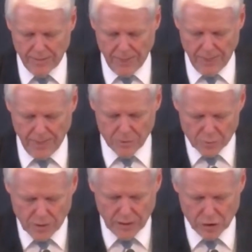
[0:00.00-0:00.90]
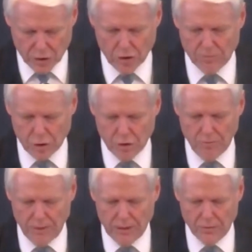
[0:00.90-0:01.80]
This relationship should be
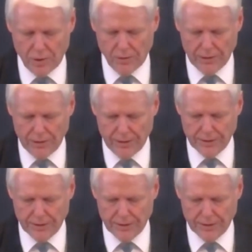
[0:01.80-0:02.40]
growing in us.